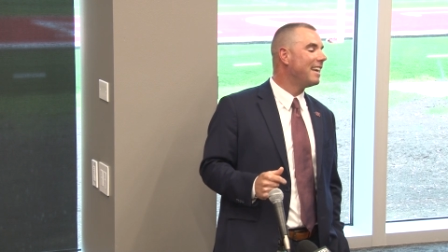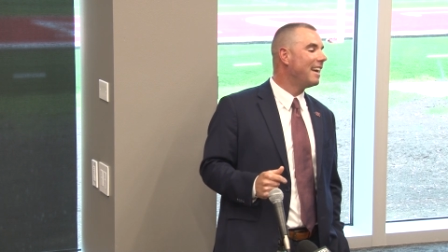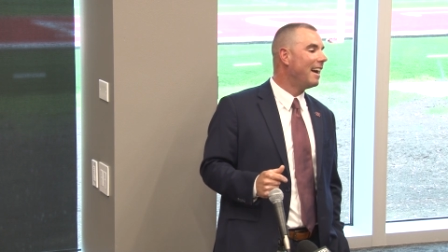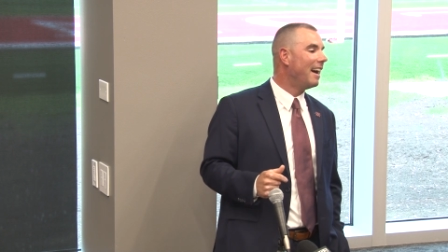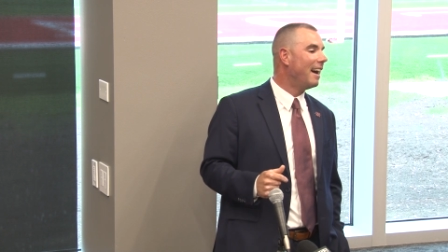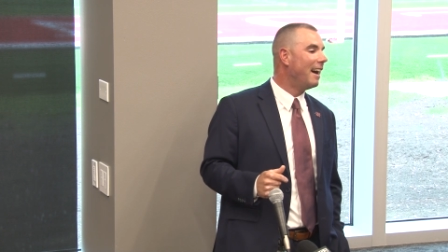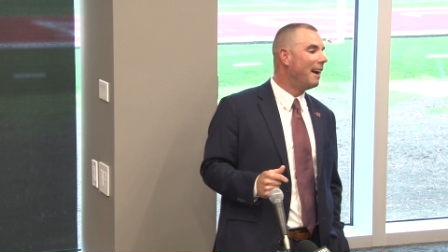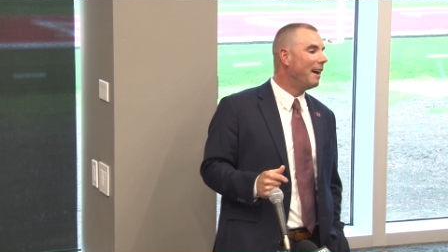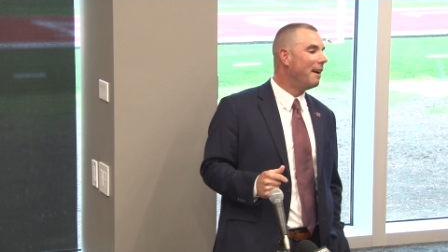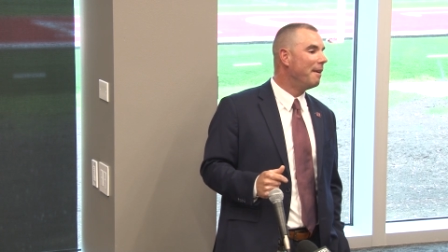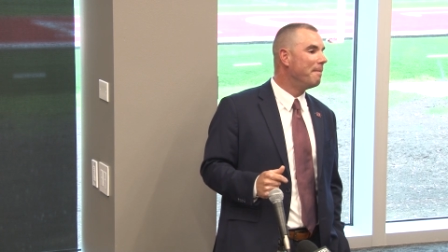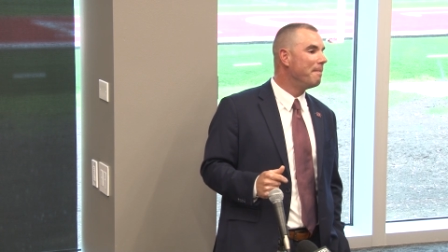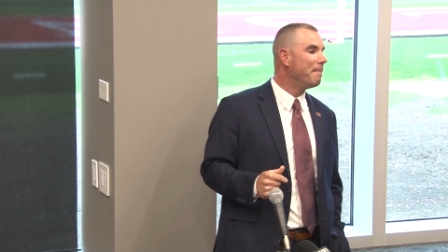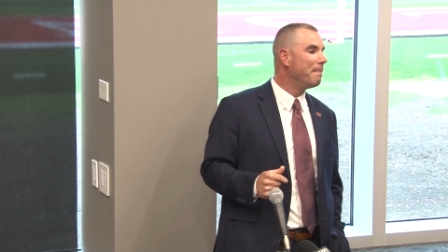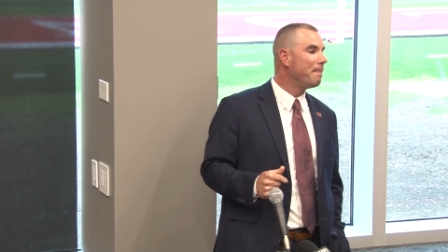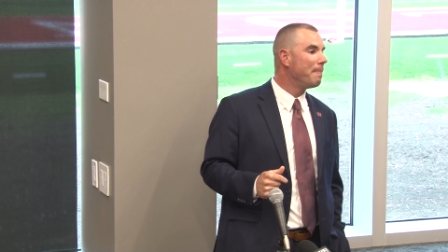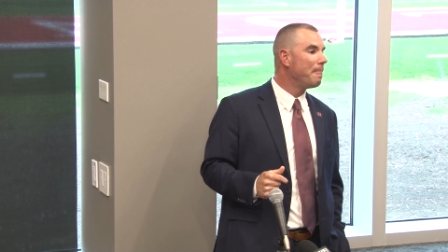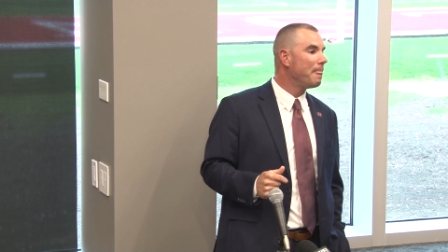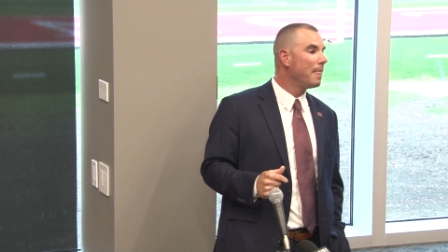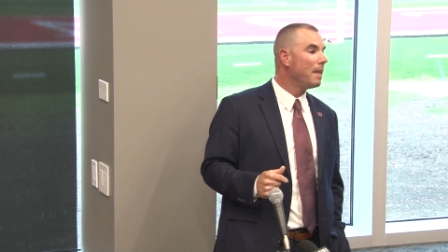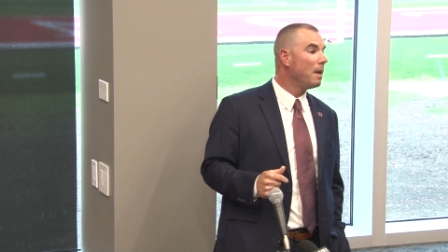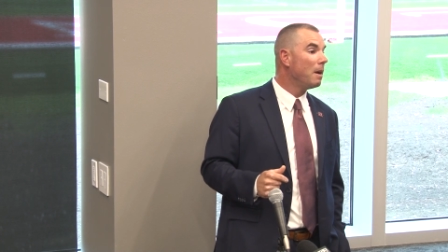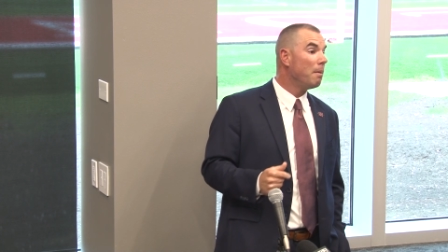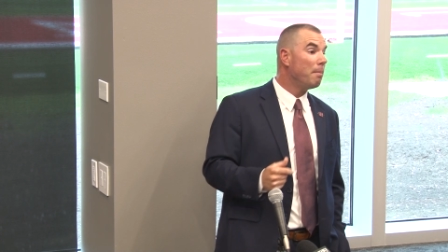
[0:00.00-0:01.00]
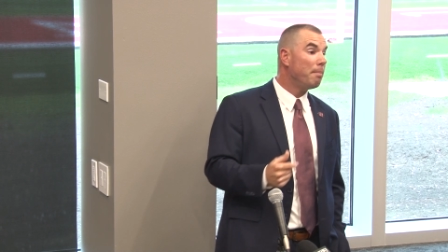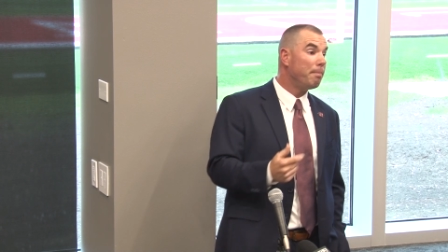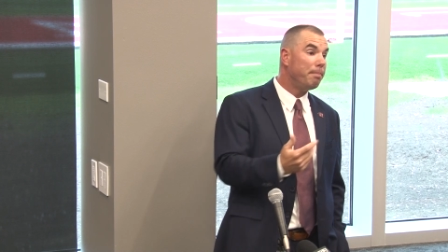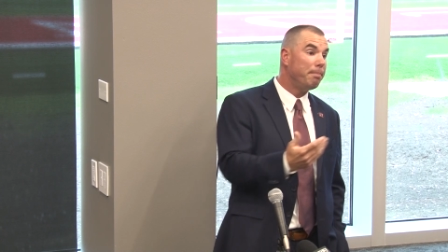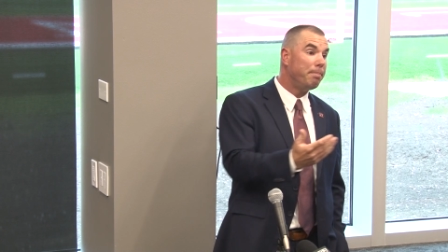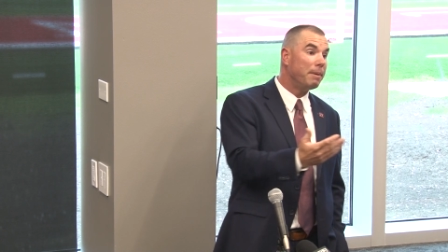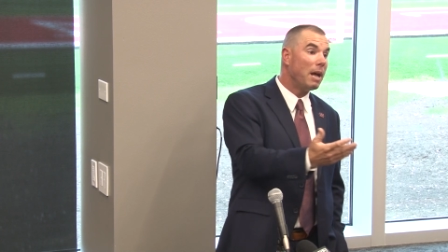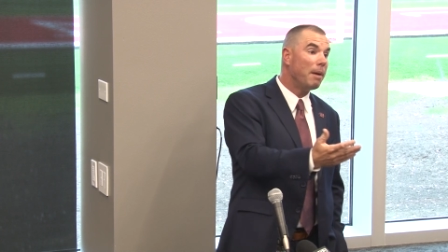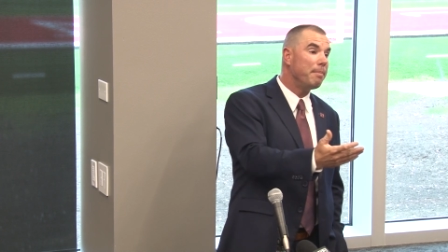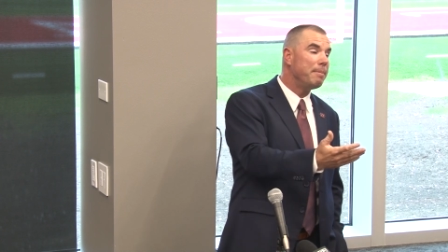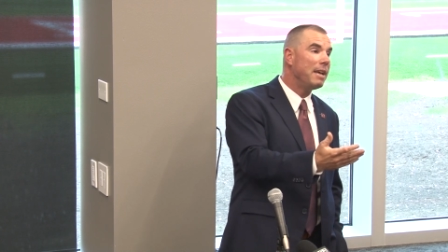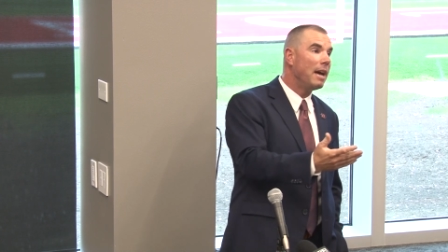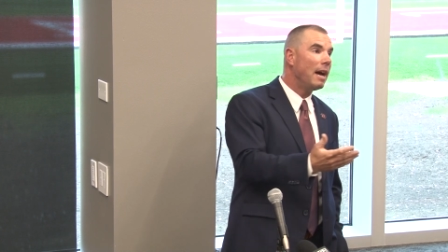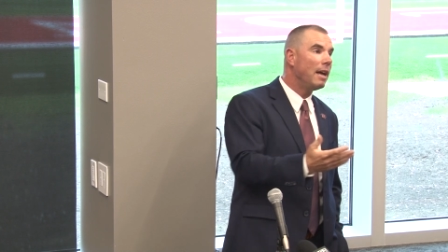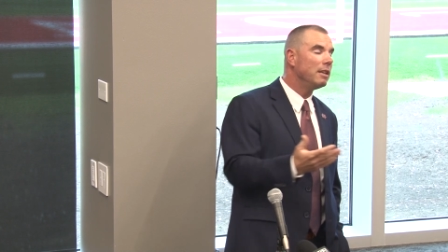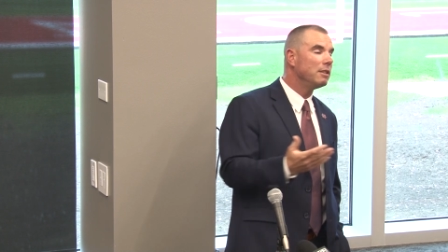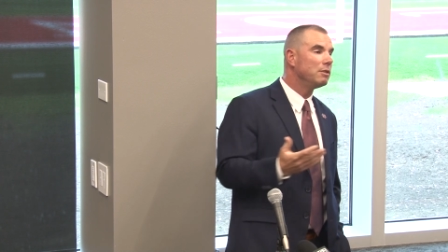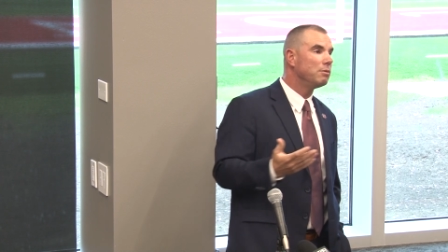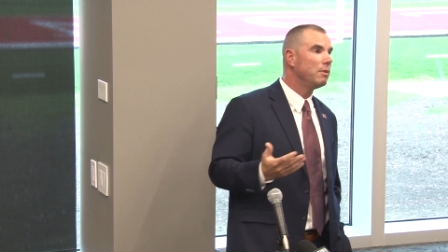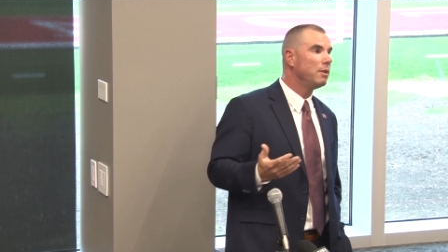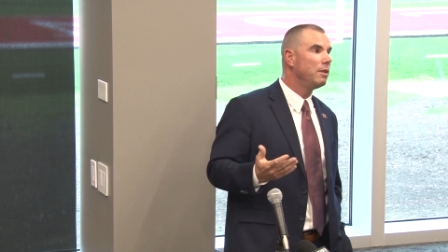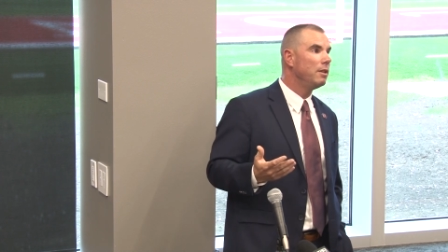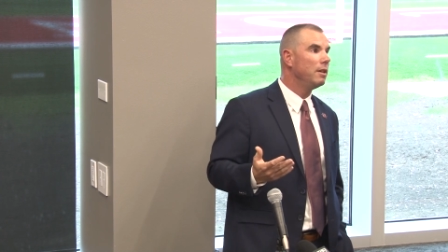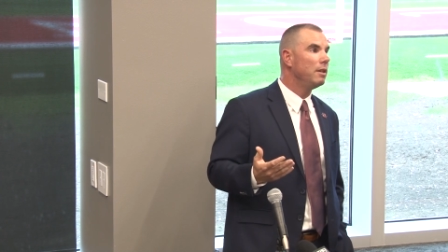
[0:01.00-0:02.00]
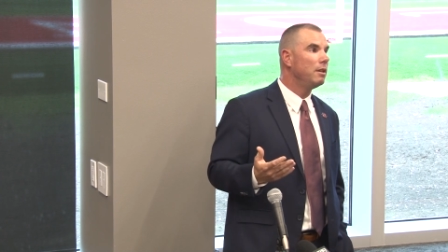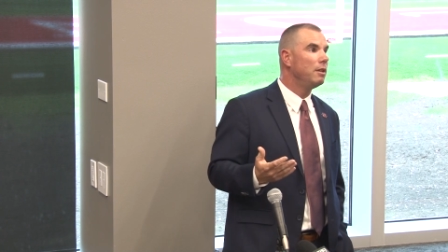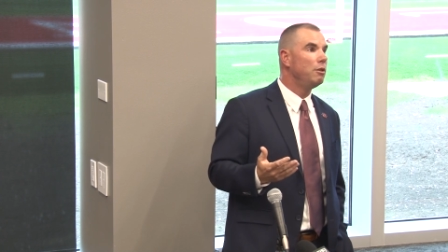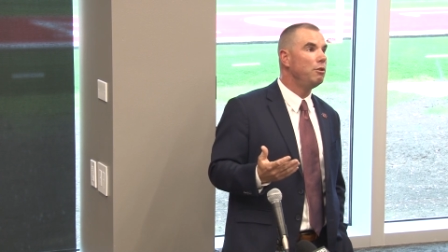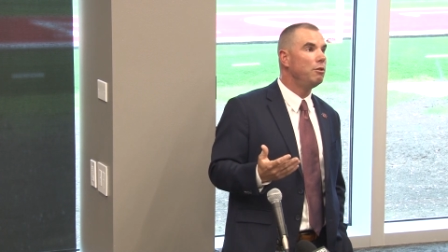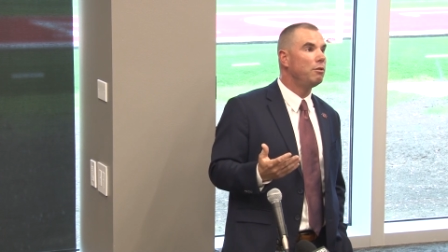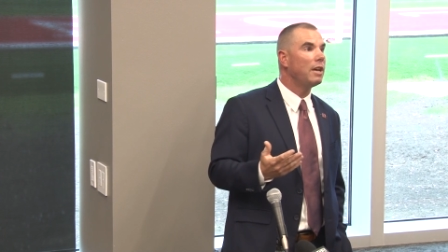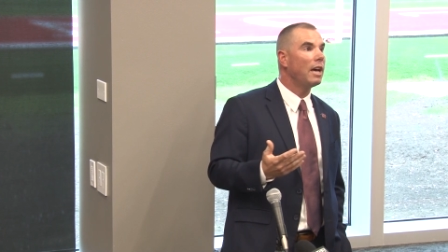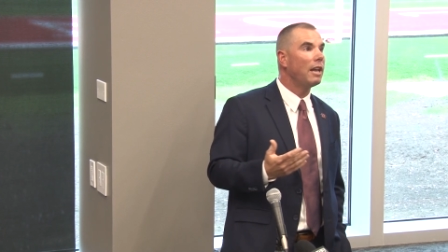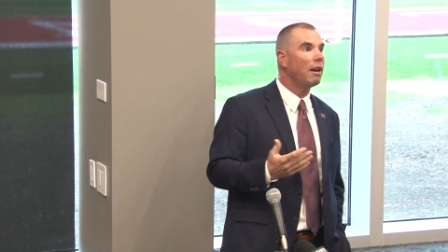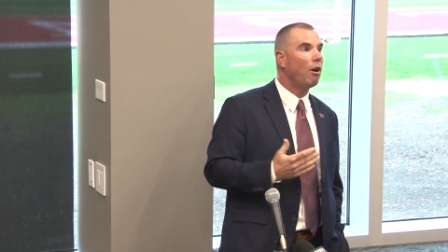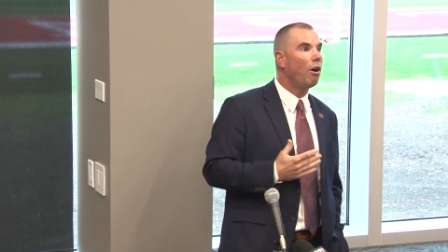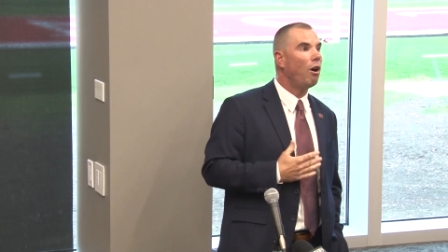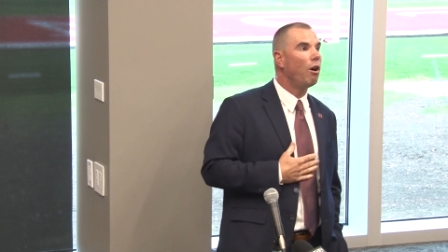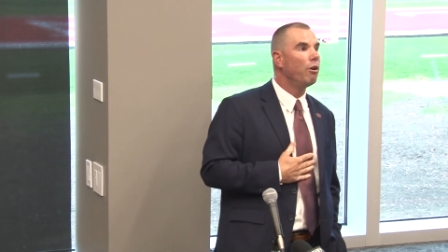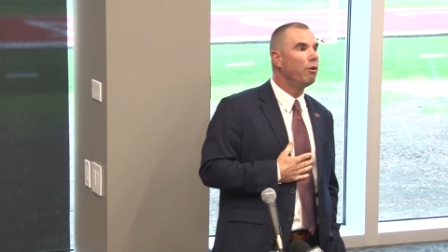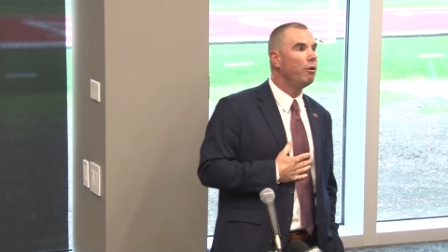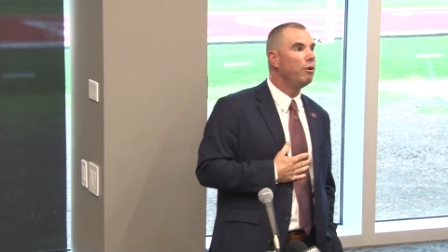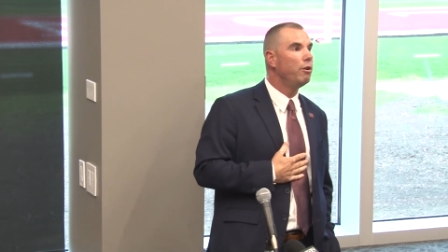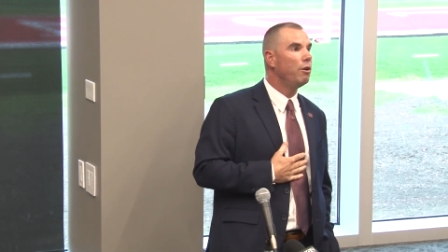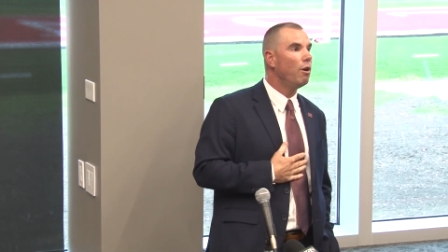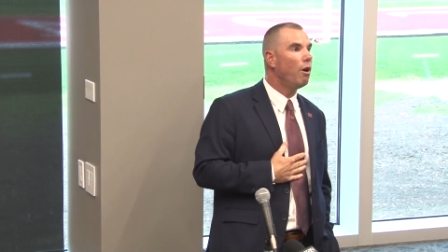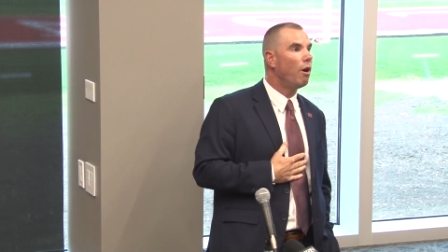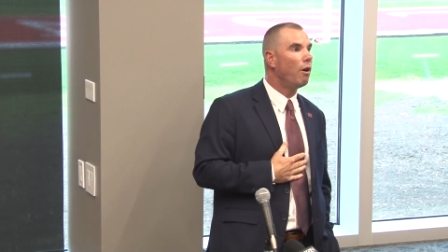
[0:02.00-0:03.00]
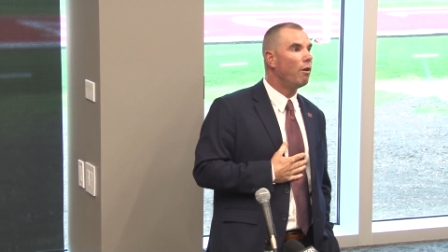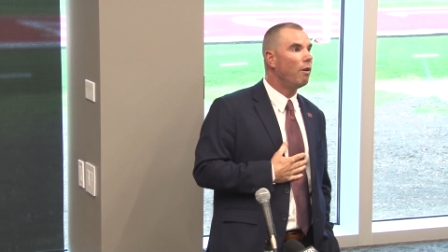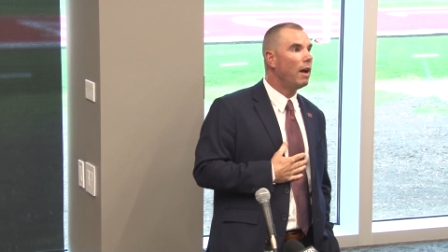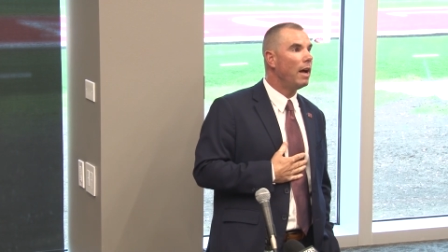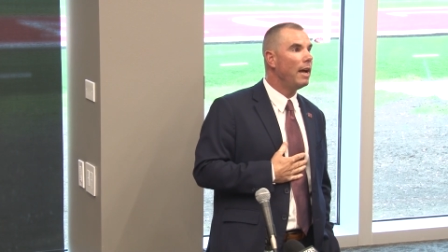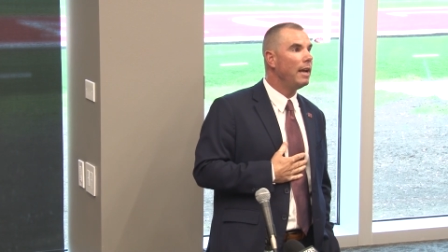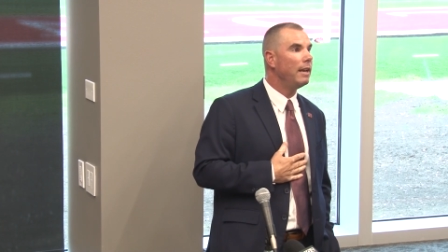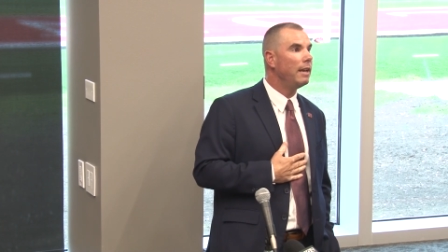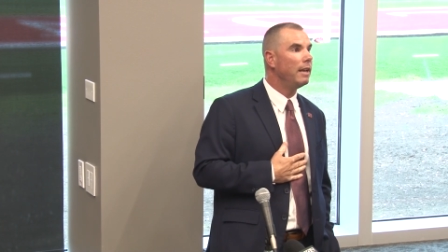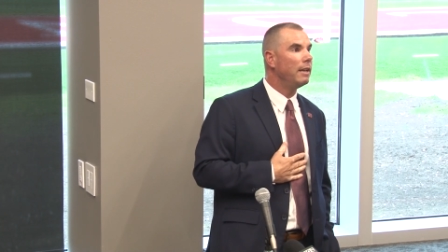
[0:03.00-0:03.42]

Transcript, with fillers: Um, but I'll be honest with you, you kind of are who you are, right?